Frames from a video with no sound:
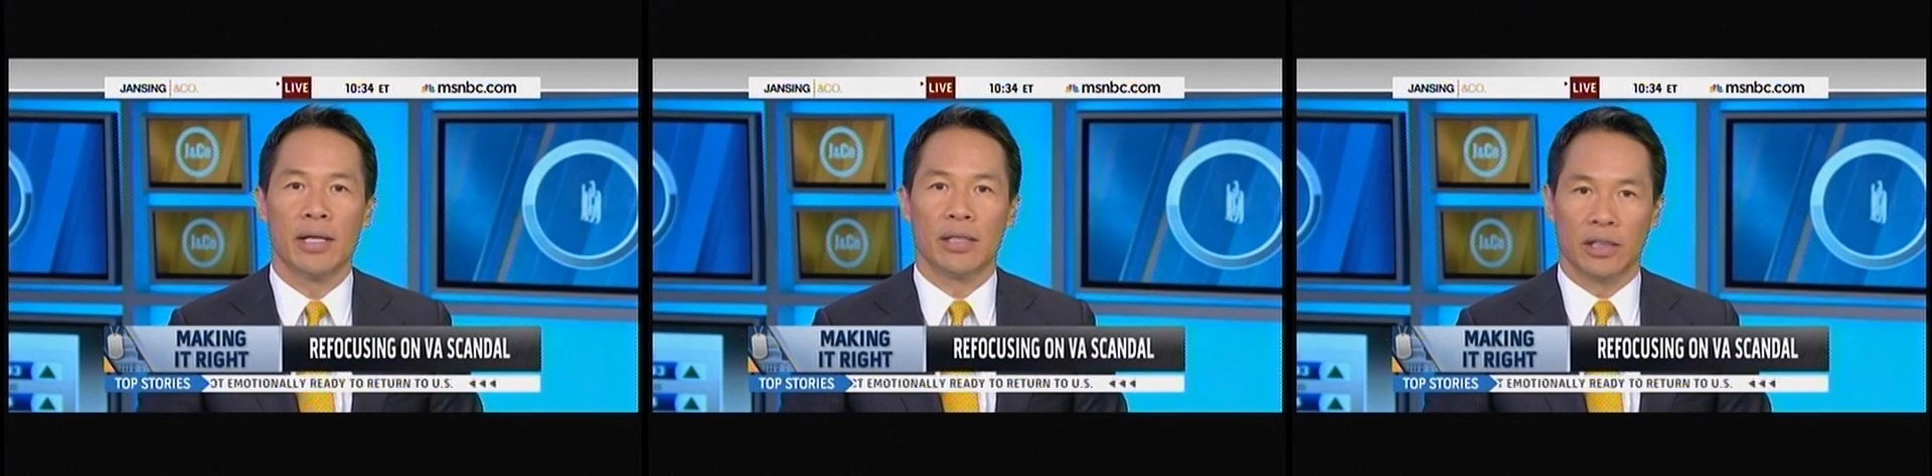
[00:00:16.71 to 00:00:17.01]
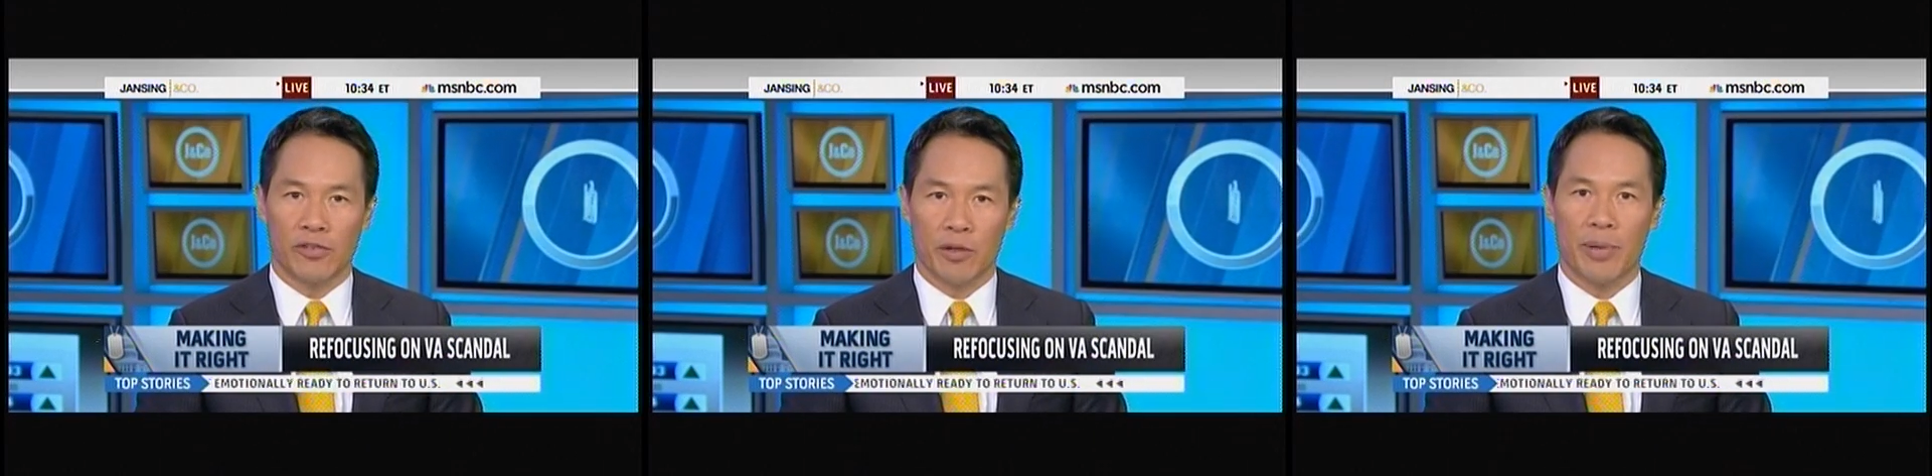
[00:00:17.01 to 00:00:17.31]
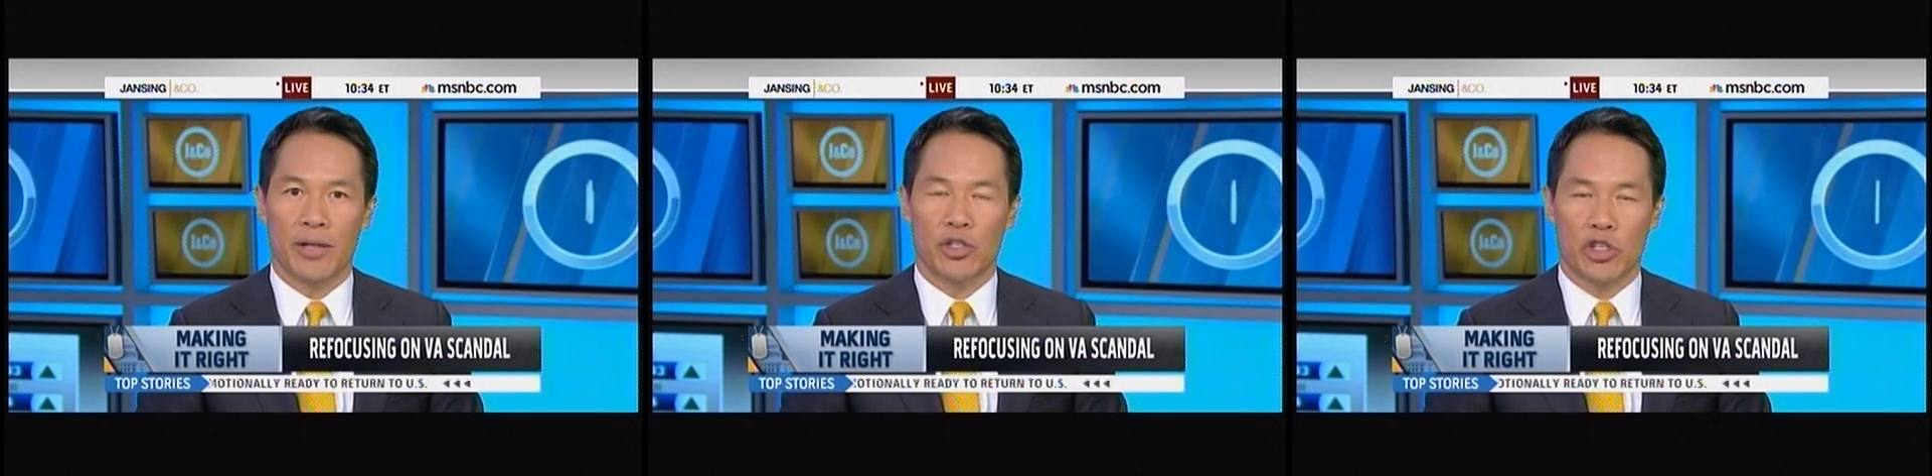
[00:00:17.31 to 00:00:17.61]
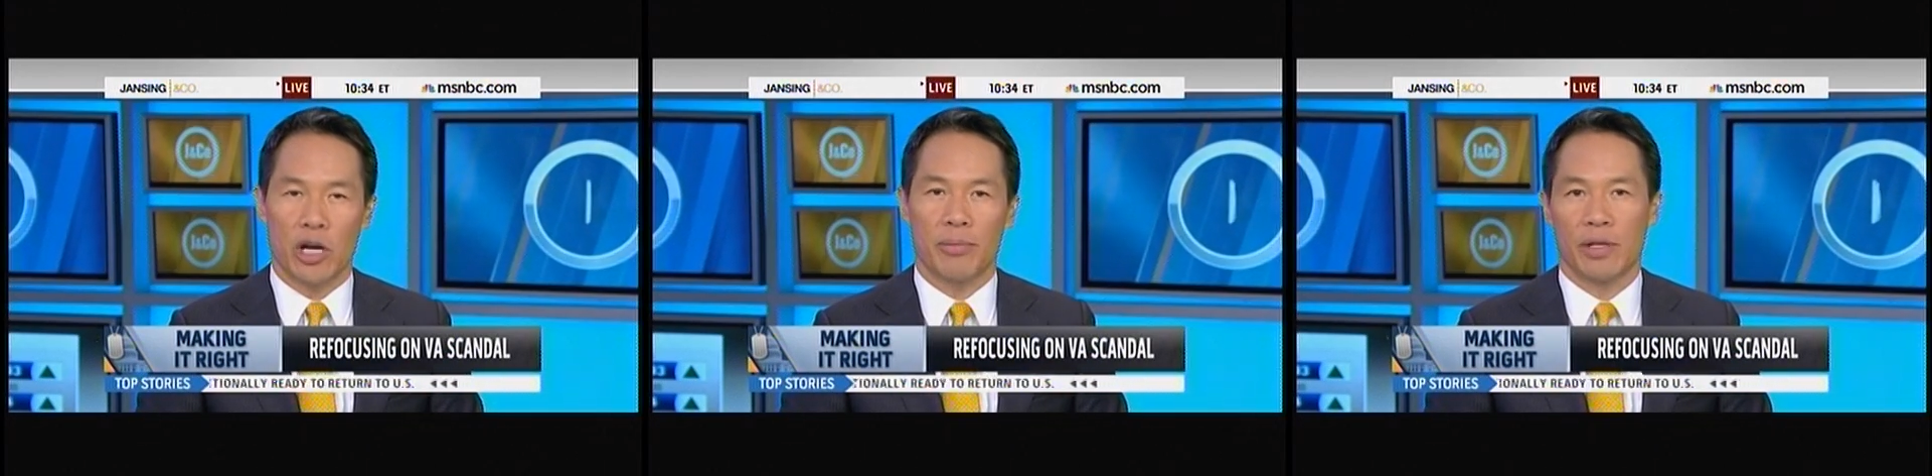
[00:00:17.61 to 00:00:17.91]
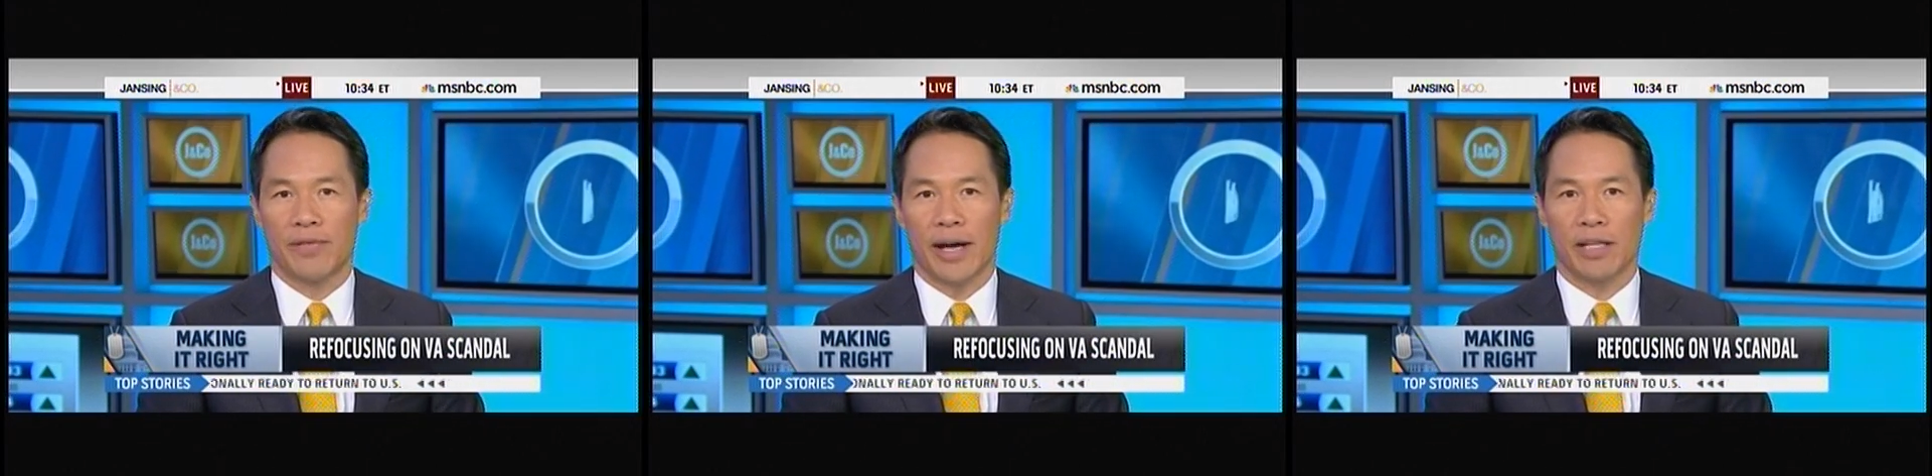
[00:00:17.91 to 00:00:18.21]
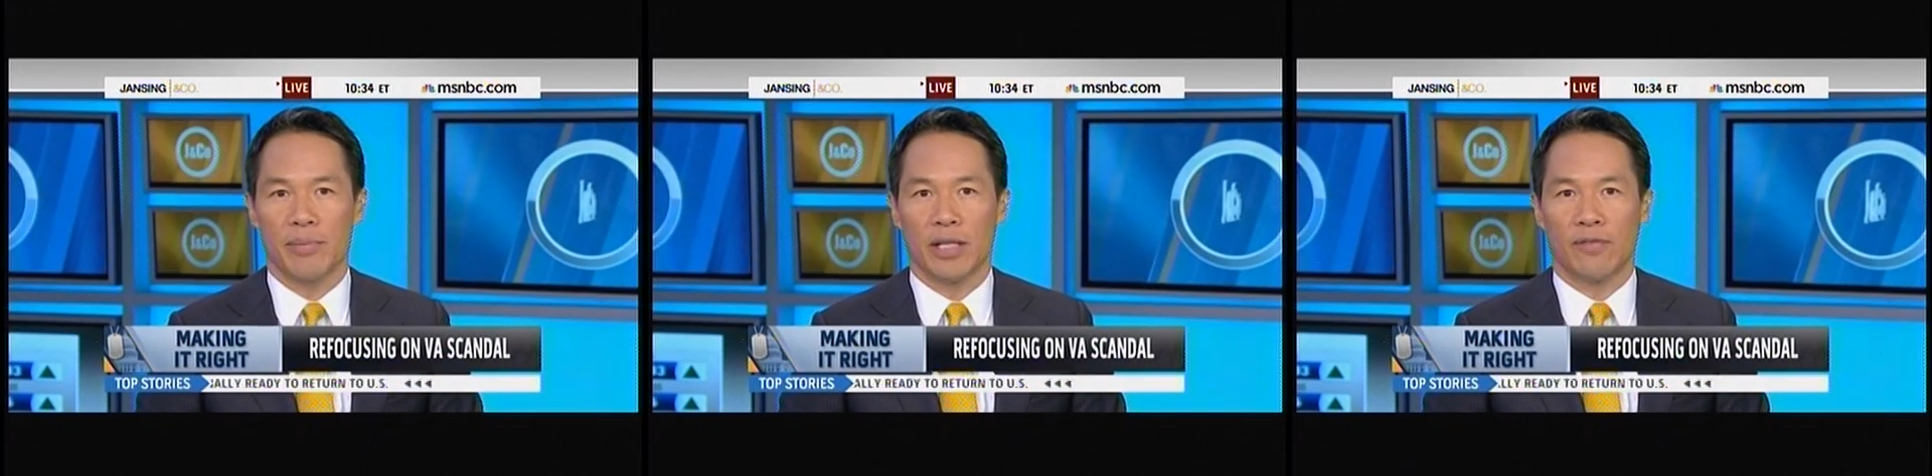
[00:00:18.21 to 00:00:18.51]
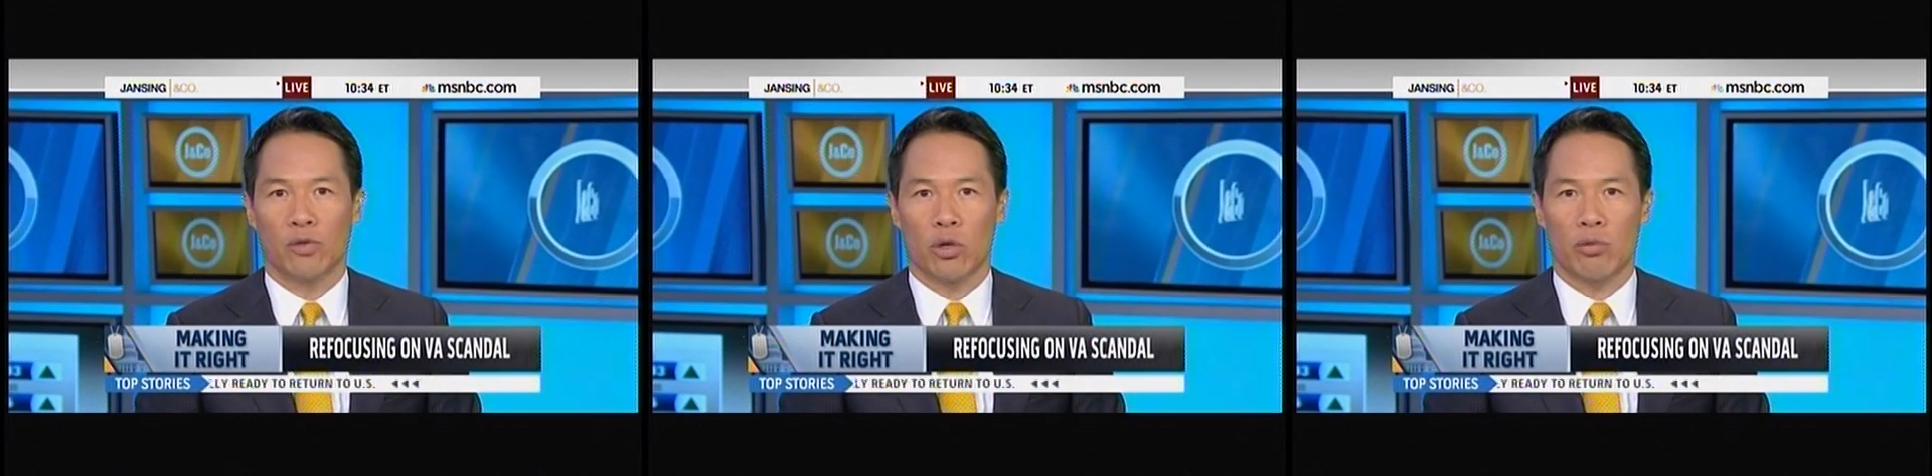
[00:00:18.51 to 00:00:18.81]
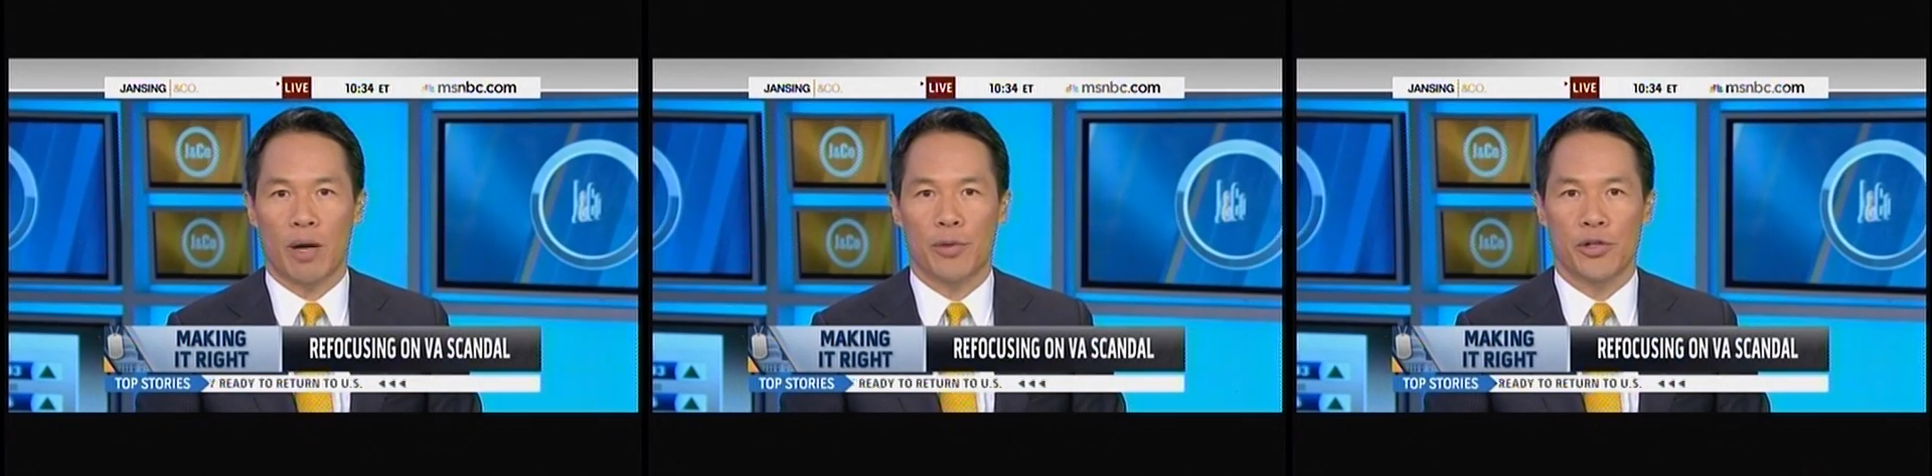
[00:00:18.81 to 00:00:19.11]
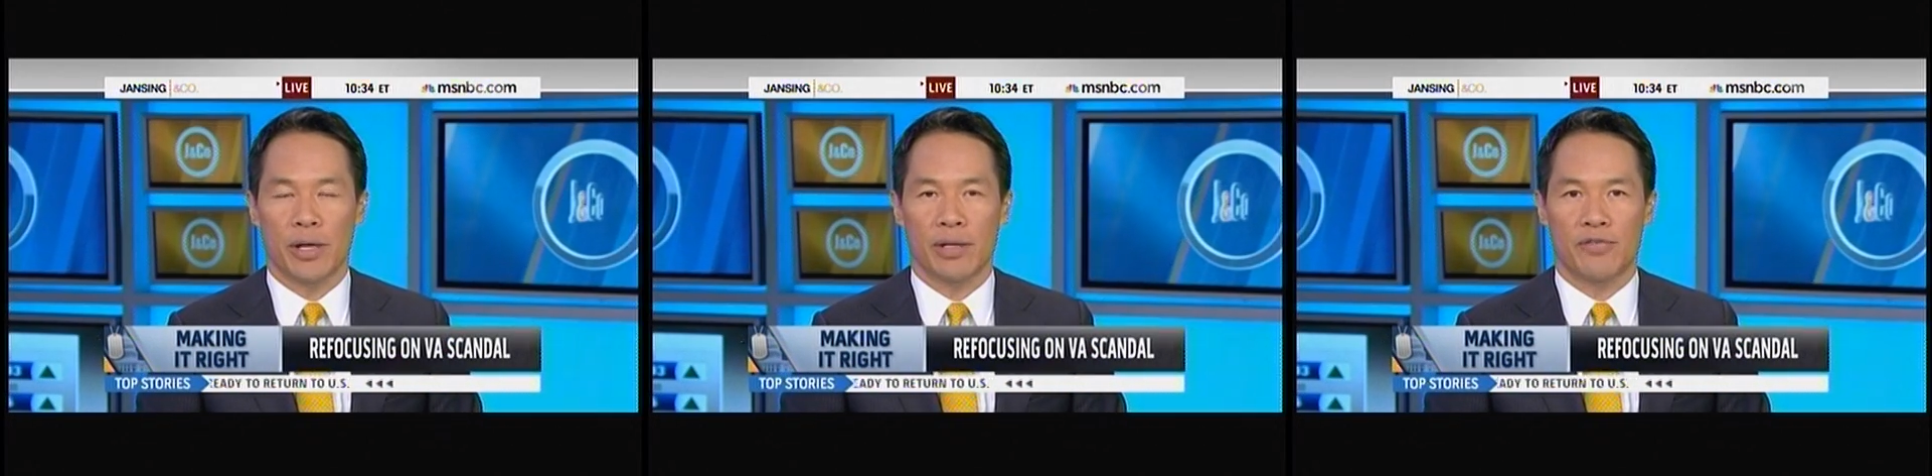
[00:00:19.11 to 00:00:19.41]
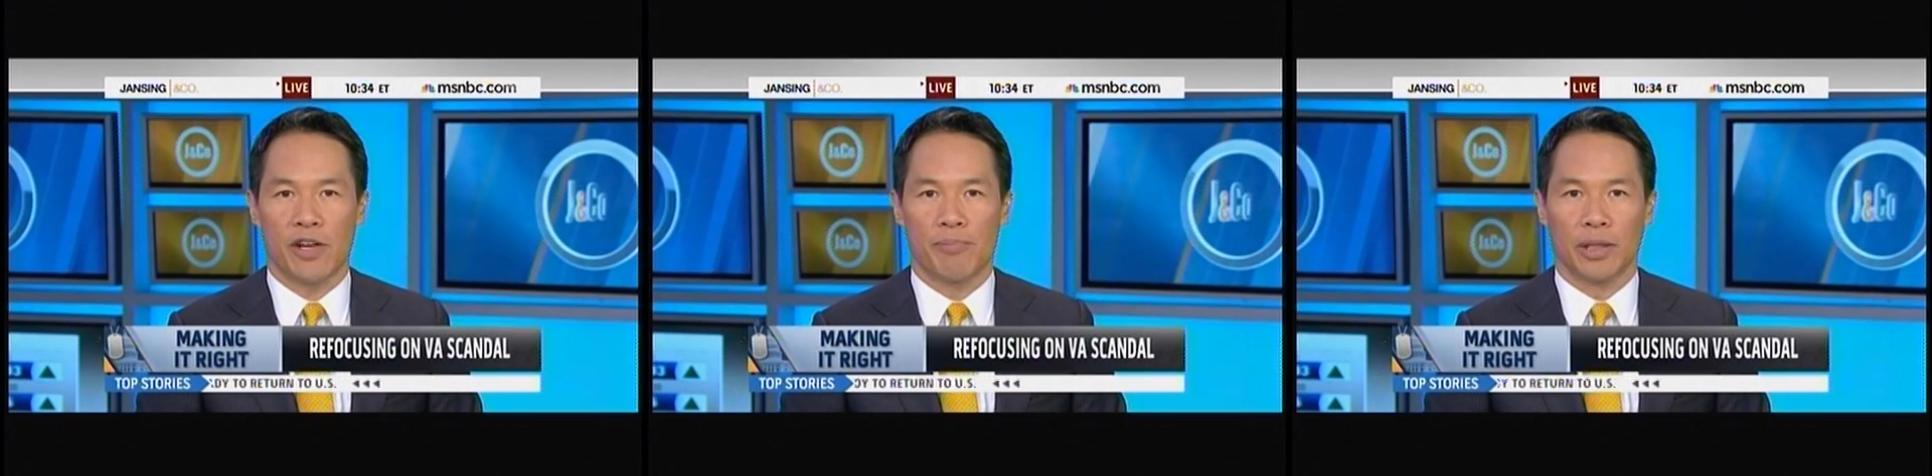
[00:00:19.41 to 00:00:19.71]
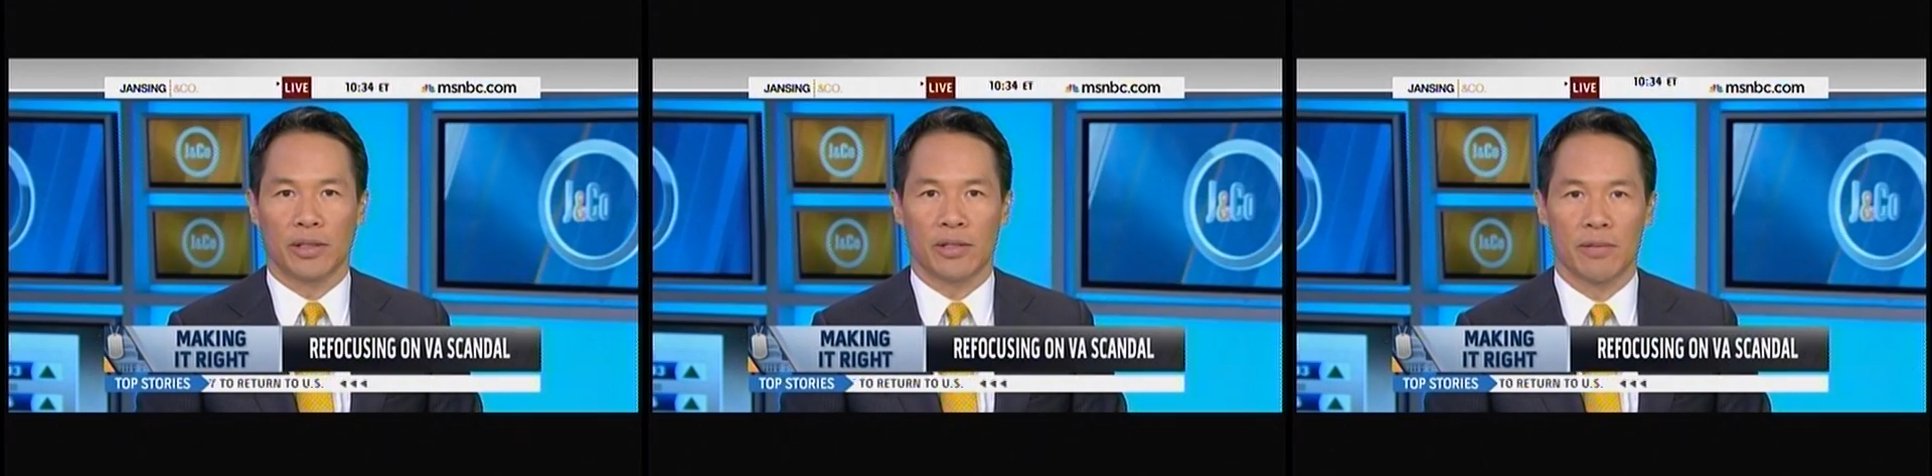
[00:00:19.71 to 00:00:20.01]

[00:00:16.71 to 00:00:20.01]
delivered by the chairman of that committee, Florida Representative Jeff Miller.